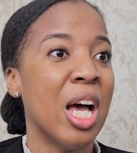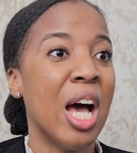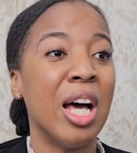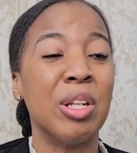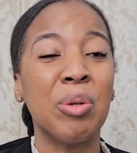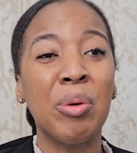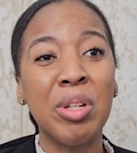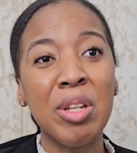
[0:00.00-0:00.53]

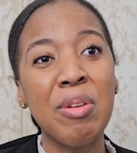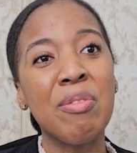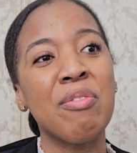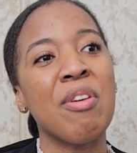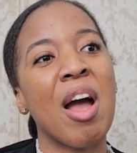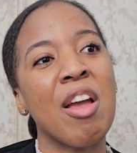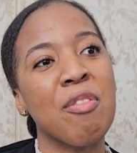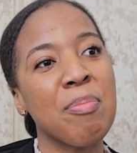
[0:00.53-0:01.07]
And only
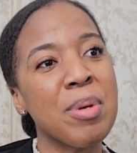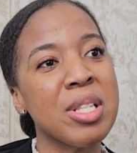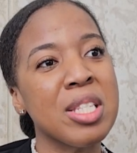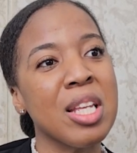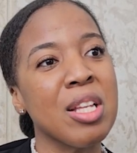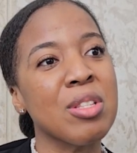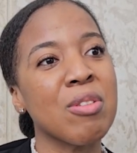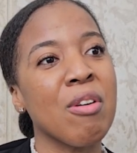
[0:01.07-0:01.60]

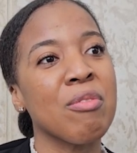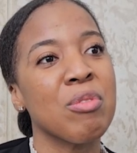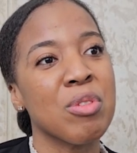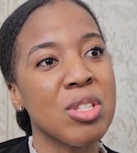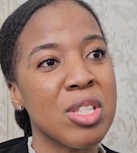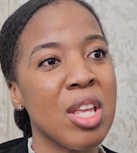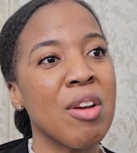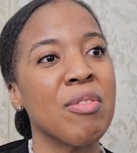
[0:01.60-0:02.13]
5% of the
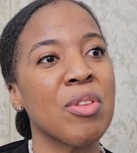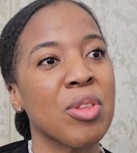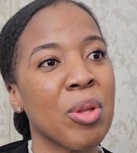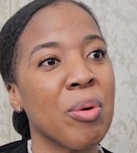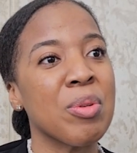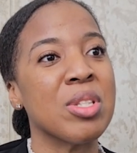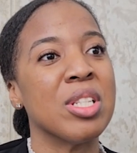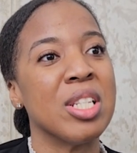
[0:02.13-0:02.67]

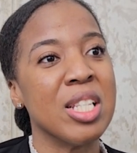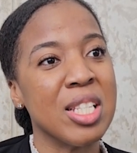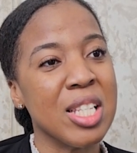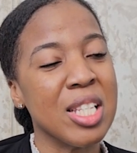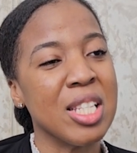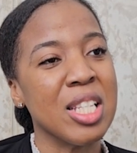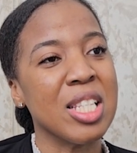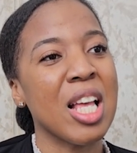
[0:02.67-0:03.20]
7,000
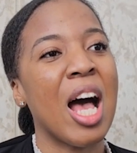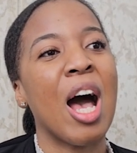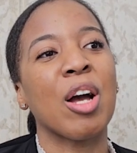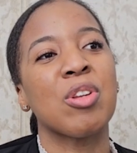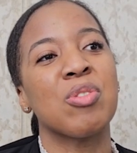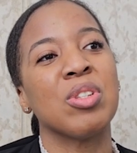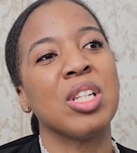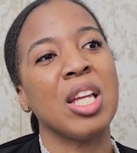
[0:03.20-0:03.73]
diseases
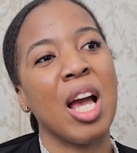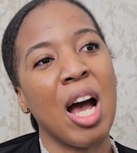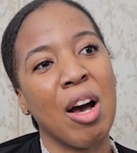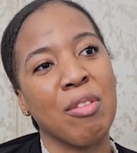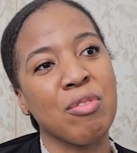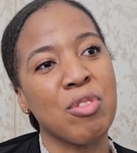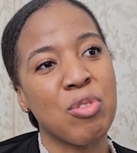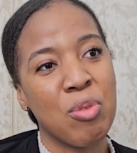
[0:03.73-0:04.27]
actually
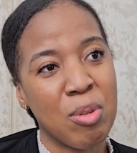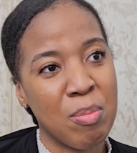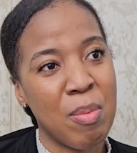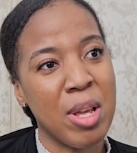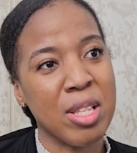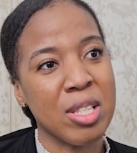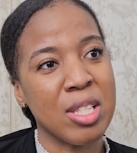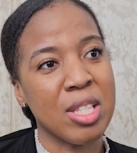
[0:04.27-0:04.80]
have
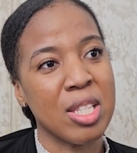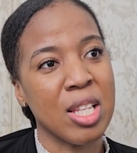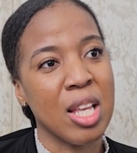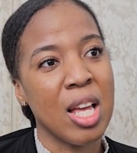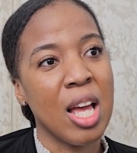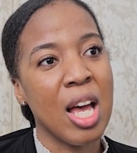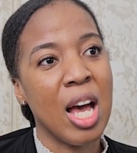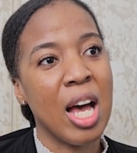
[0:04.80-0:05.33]
treatments.
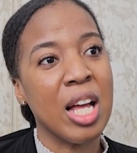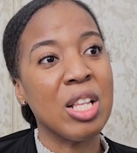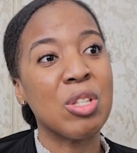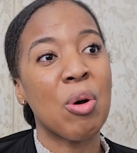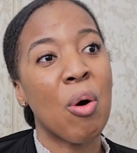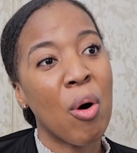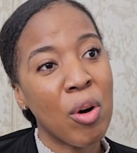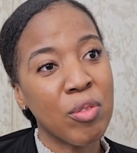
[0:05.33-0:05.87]
And
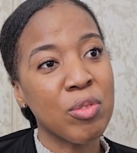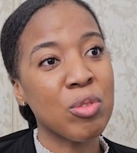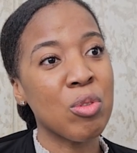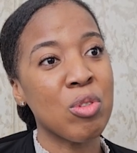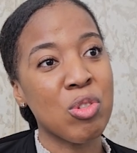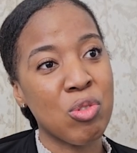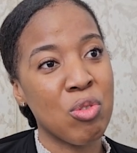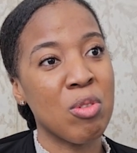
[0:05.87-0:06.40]
of
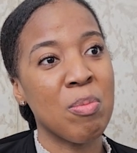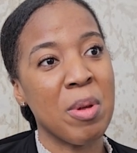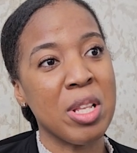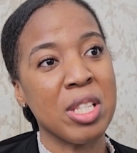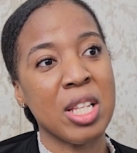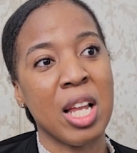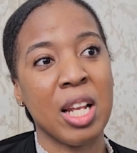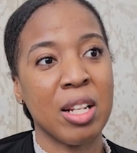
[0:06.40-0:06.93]
those
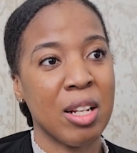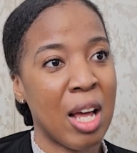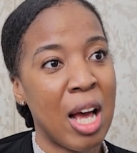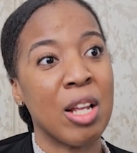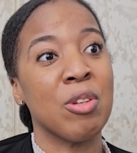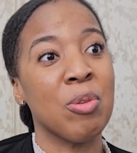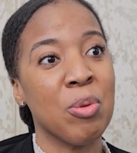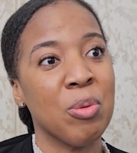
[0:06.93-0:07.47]
treatments that
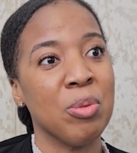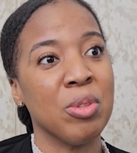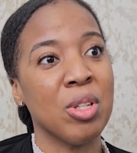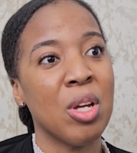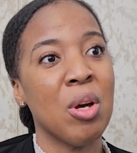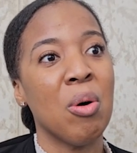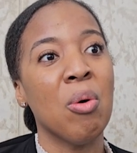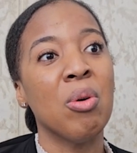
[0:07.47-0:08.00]
are known,
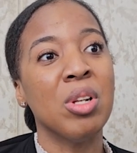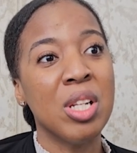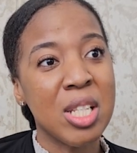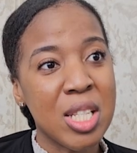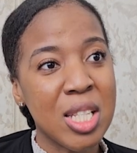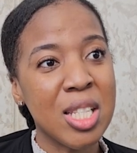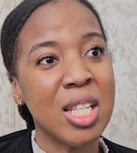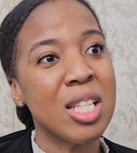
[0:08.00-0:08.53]
only
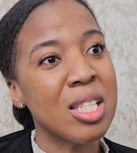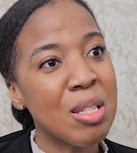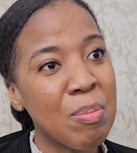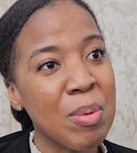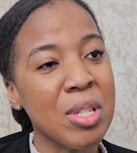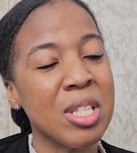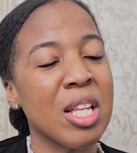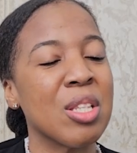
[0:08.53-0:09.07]

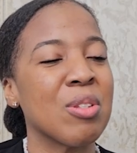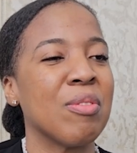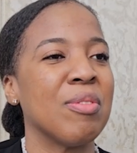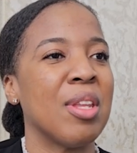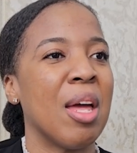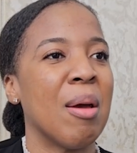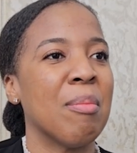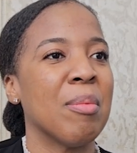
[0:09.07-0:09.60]
60% of
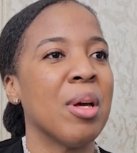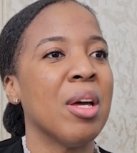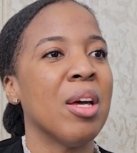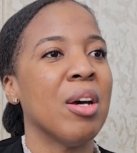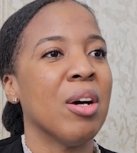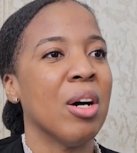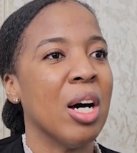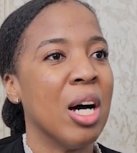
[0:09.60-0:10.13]
them
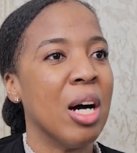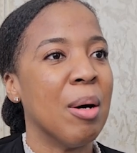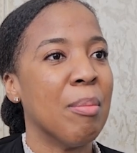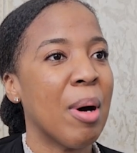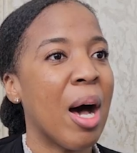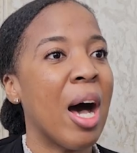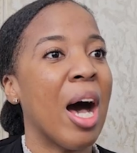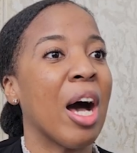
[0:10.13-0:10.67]

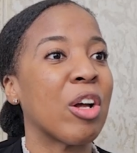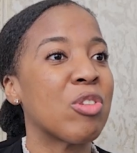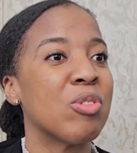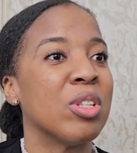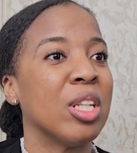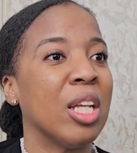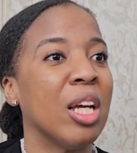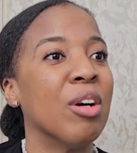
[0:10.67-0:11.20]
are
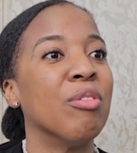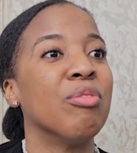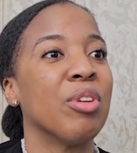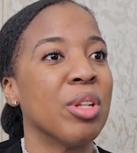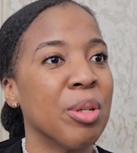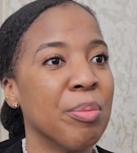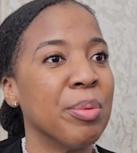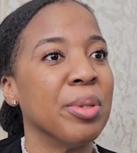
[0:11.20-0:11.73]
actually
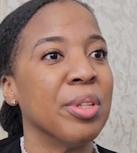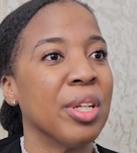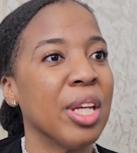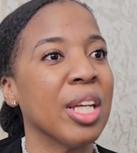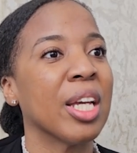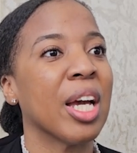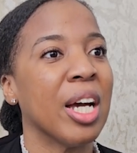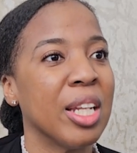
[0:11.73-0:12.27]
available
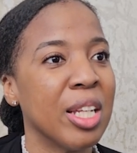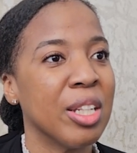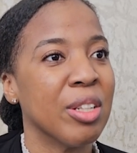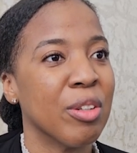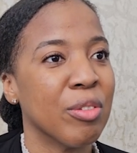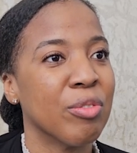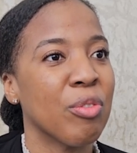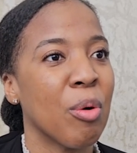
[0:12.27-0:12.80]
in
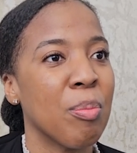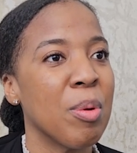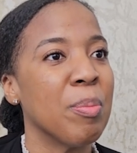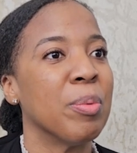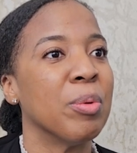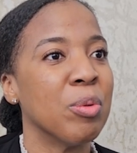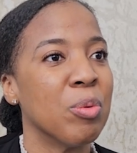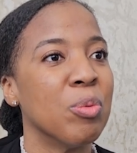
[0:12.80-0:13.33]
Canada for
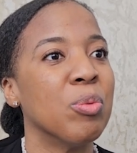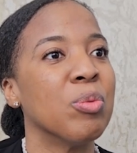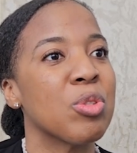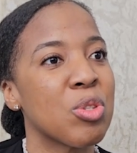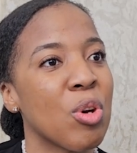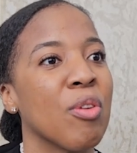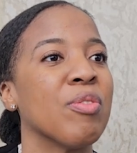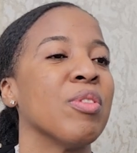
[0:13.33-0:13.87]
people who
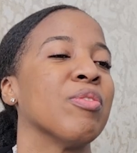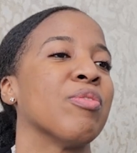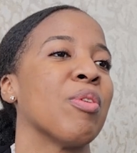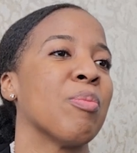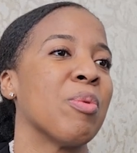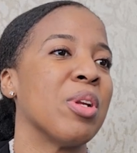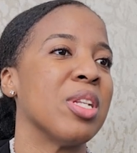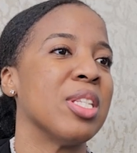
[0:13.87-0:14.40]
suffer
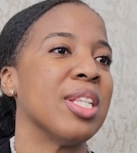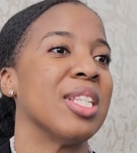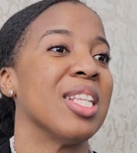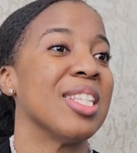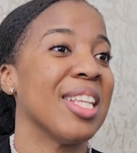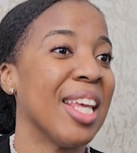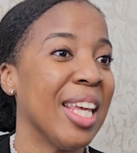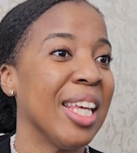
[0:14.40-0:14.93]
from rare
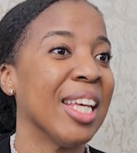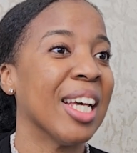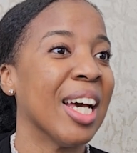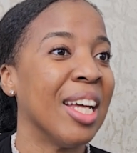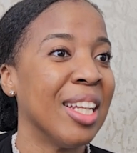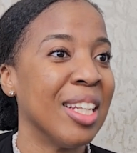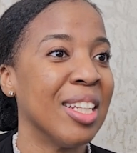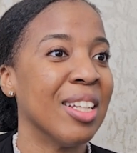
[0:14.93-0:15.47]
diseases in
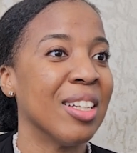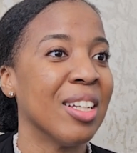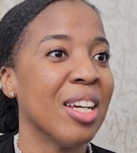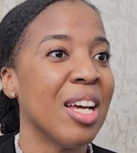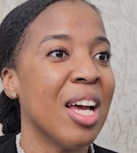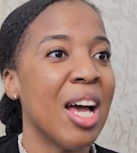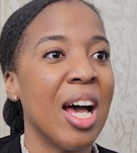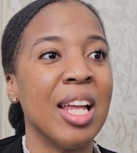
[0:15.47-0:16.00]
Canada.
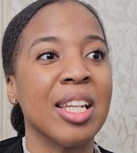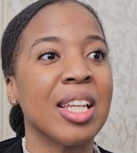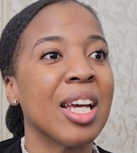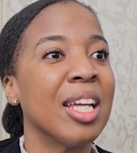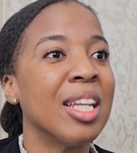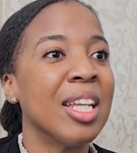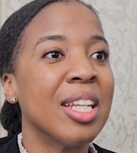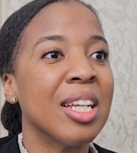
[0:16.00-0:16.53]
And
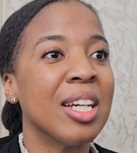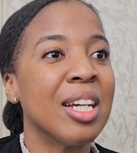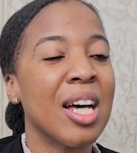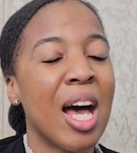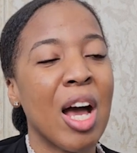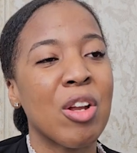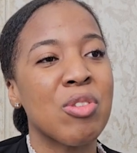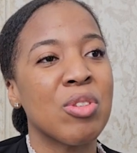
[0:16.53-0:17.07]
Canada
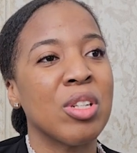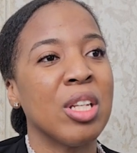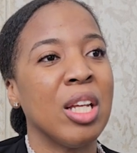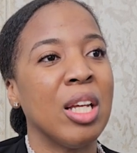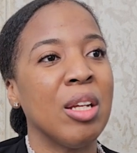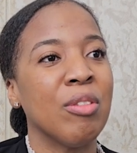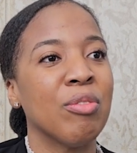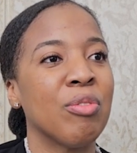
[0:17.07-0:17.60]

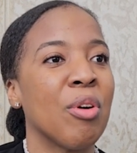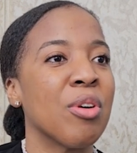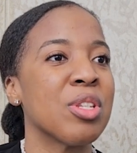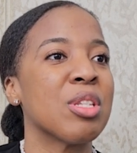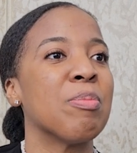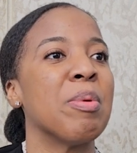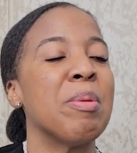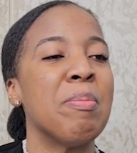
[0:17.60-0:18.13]
actually
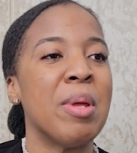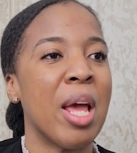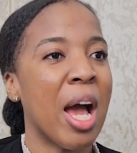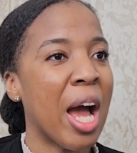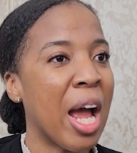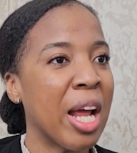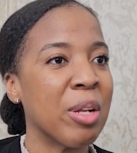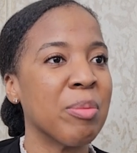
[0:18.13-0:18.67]
falls a bit
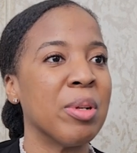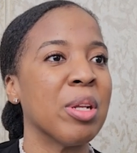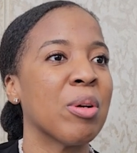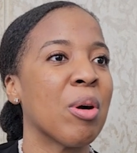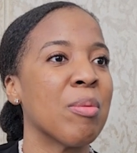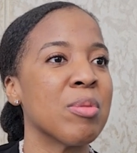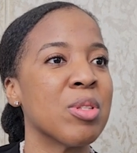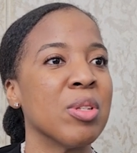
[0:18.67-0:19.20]
behind when it
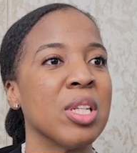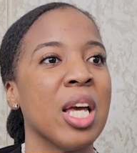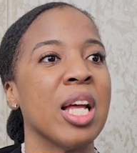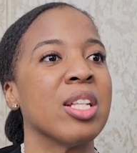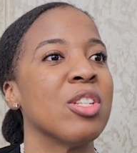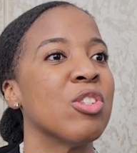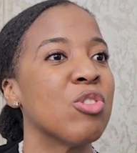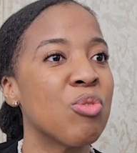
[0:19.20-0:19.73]
comes to
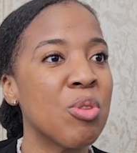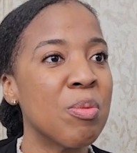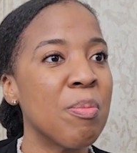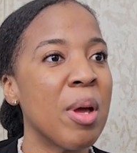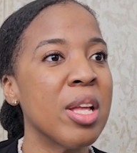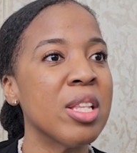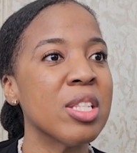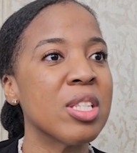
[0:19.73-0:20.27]
getting
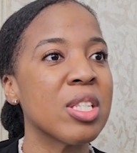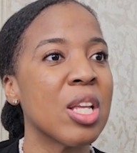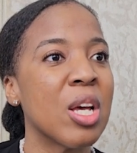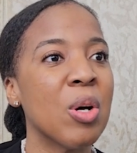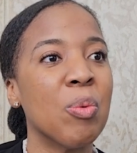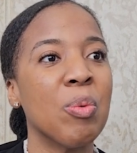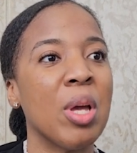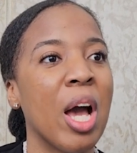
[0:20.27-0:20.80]
treatments.
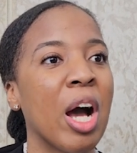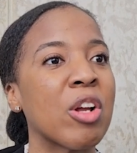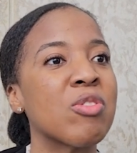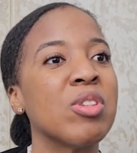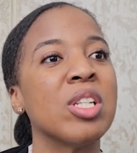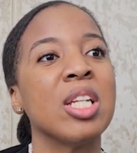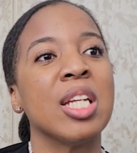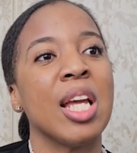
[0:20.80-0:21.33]
We
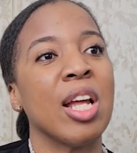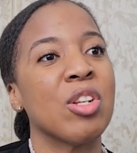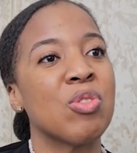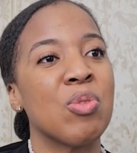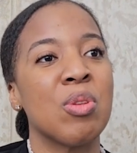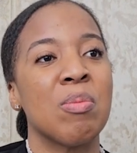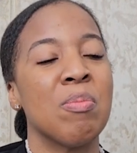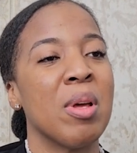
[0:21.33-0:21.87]
actually get
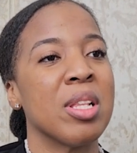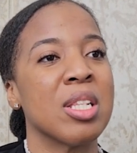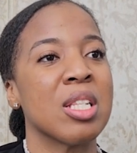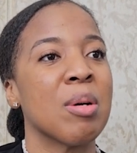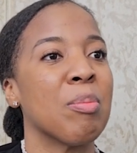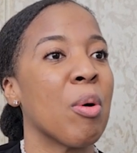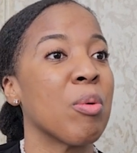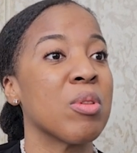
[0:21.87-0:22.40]
treatments
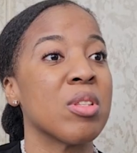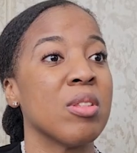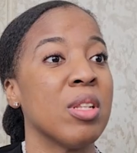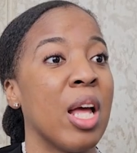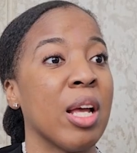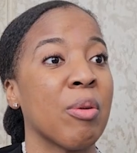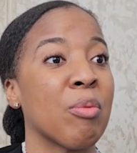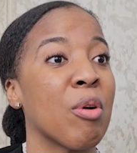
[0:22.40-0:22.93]
about
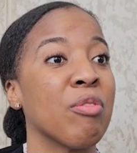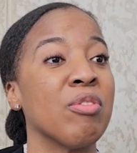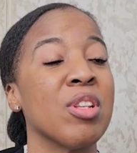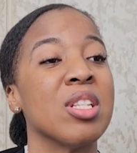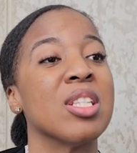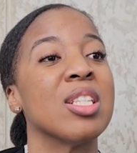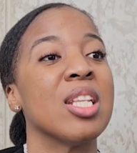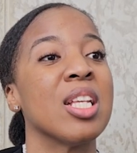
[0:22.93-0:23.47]

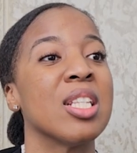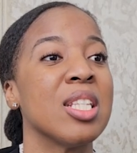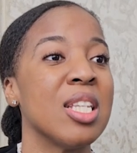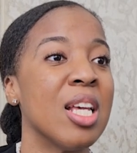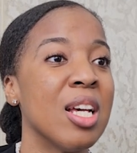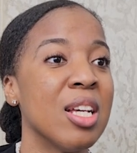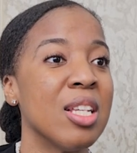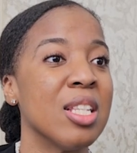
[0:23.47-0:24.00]
roughly 6
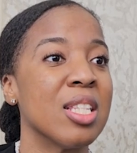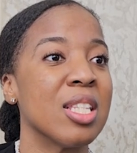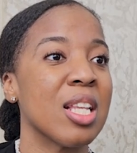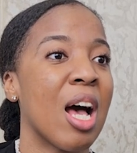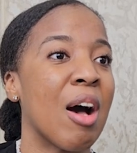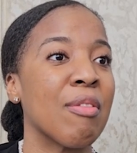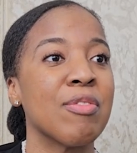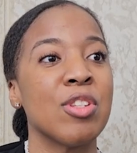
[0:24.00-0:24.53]
years
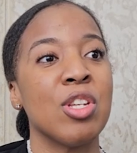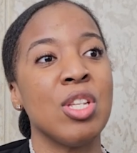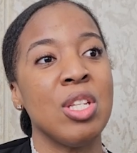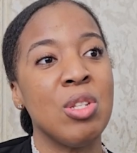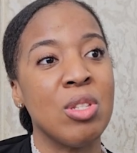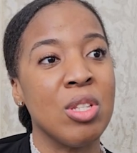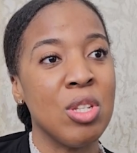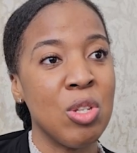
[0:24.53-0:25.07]
after
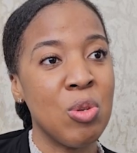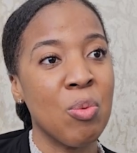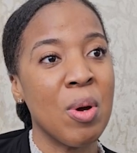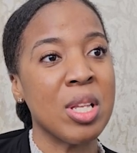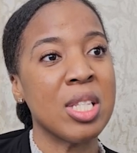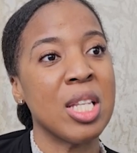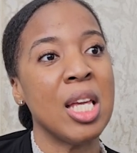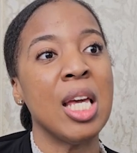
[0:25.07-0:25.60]
the
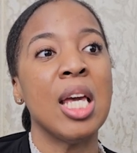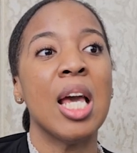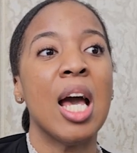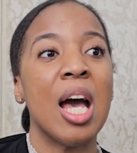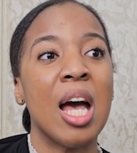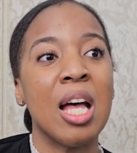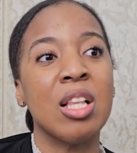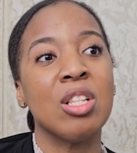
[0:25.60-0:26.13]
USA
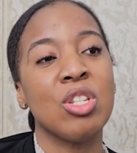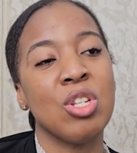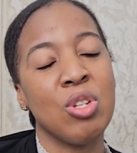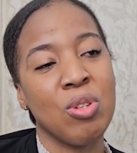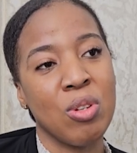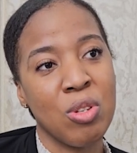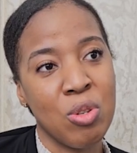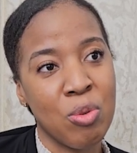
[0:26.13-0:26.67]

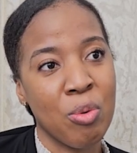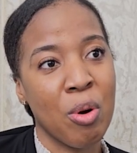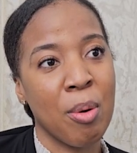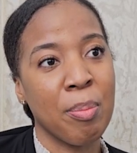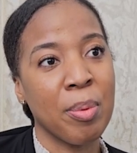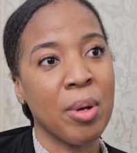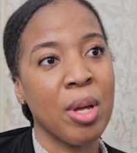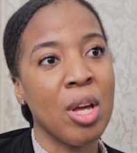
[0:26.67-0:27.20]
and
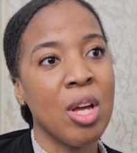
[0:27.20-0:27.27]
Europe.